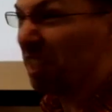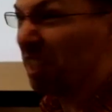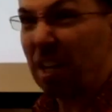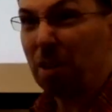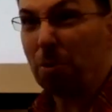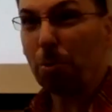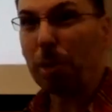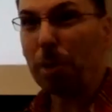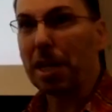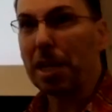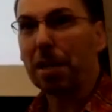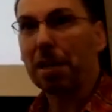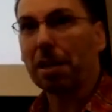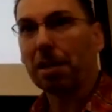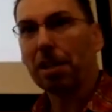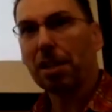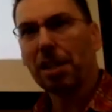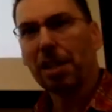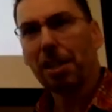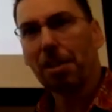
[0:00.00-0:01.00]
kind of weak,
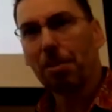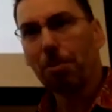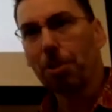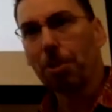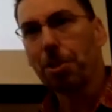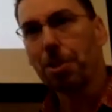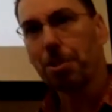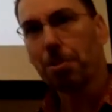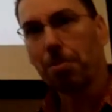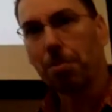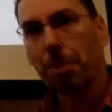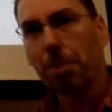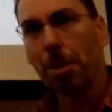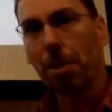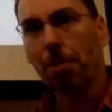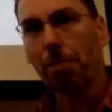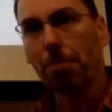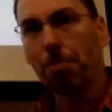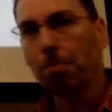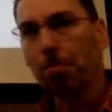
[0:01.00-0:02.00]
which
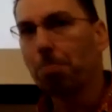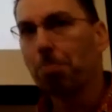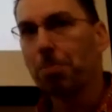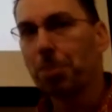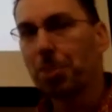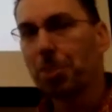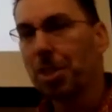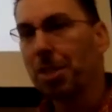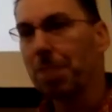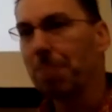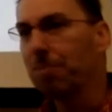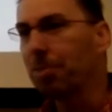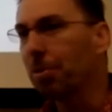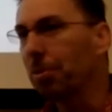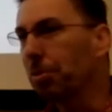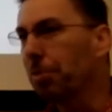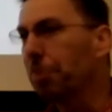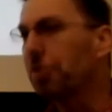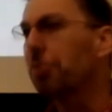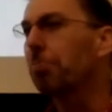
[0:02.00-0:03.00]
seems a
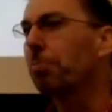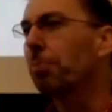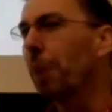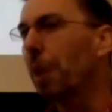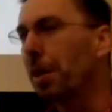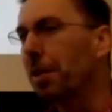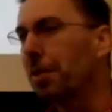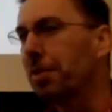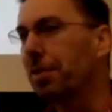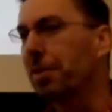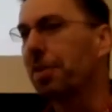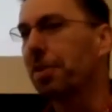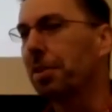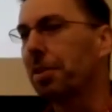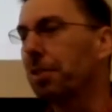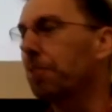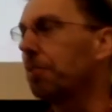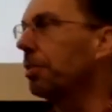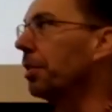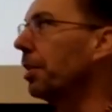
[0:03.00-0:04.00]
little surprising
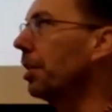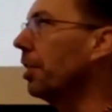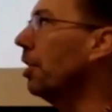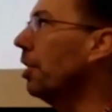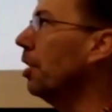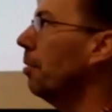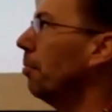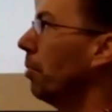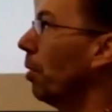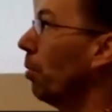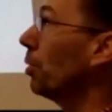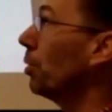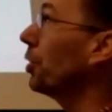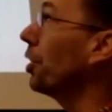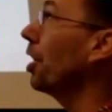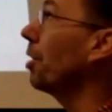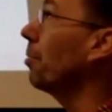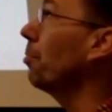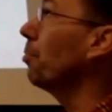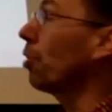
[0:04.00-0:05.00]
initially, but we'll
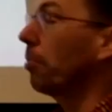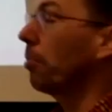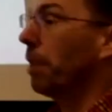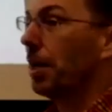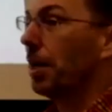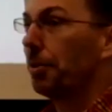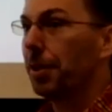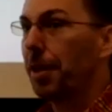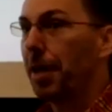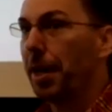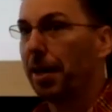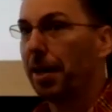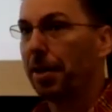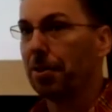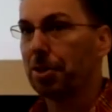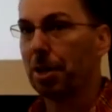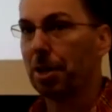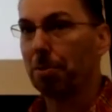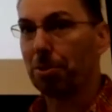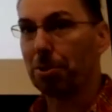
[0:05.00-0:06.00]
talk more about that in
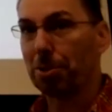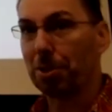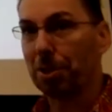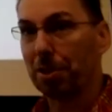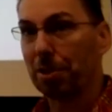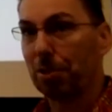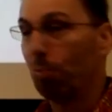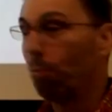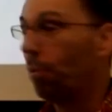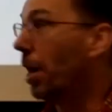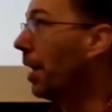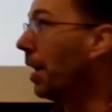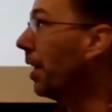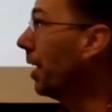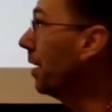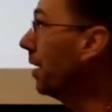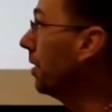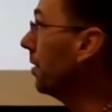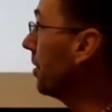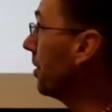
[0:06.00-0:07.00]
chapter 6 and why
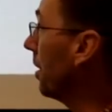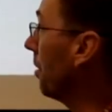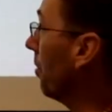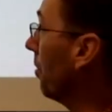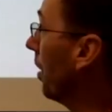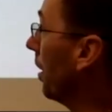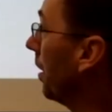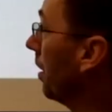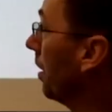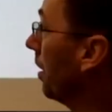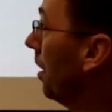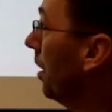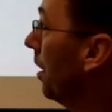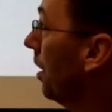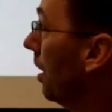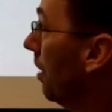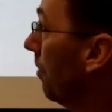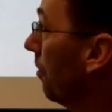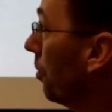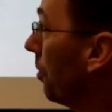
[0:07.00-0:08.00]
that is that way.
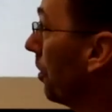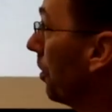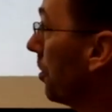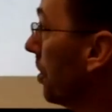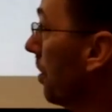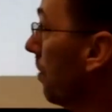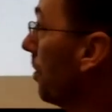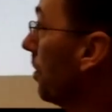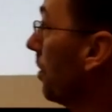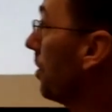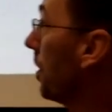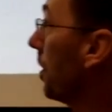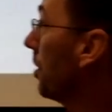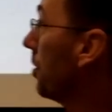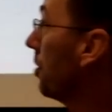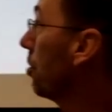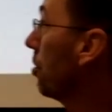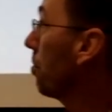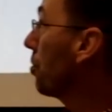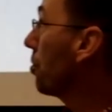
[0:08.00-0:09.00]
If you look at something that's got
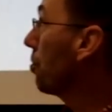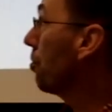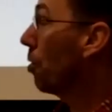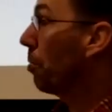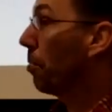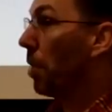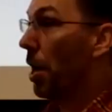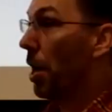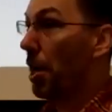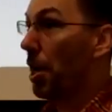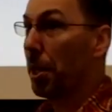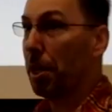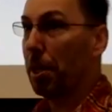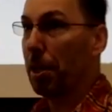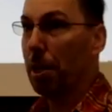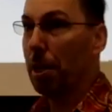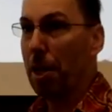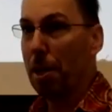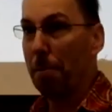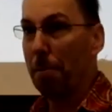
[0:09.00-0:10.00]
super strong
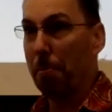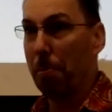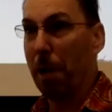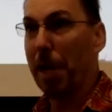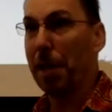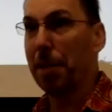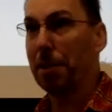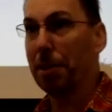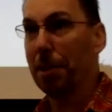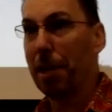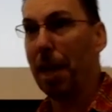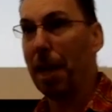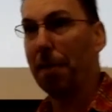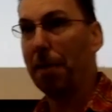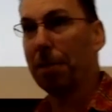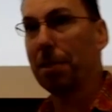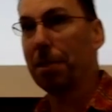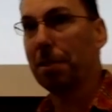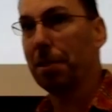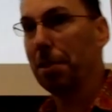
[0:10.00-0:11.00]
binding, biotin,
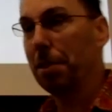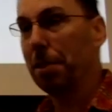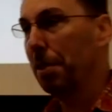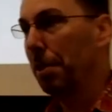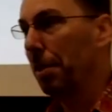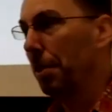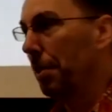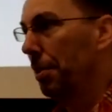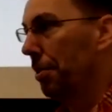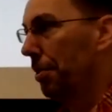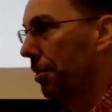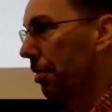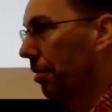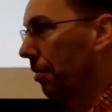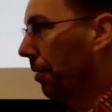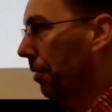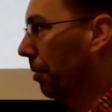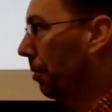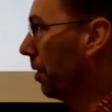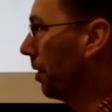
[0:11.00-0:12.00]
avitin. So
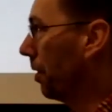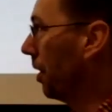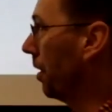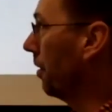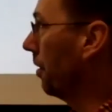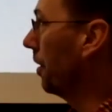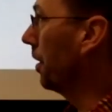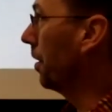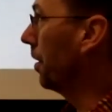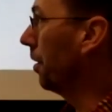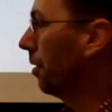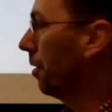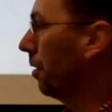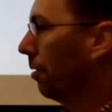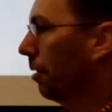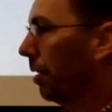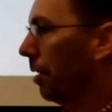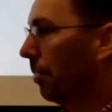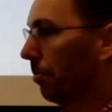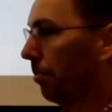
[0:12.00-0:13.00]
if you look at like
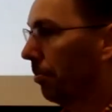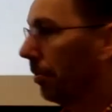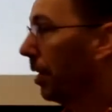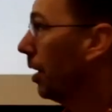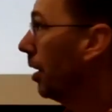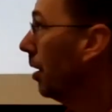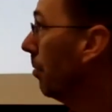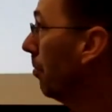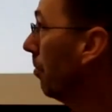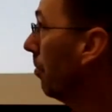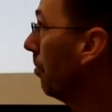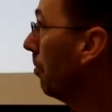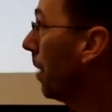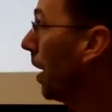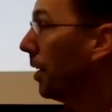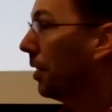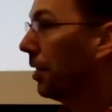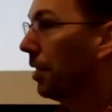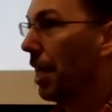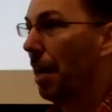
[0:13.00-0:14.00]

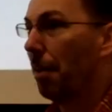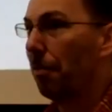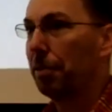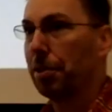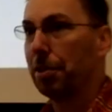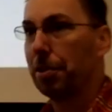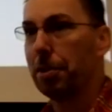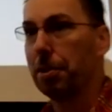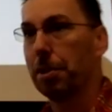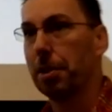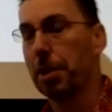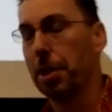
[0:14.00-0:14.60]
biotin, avitin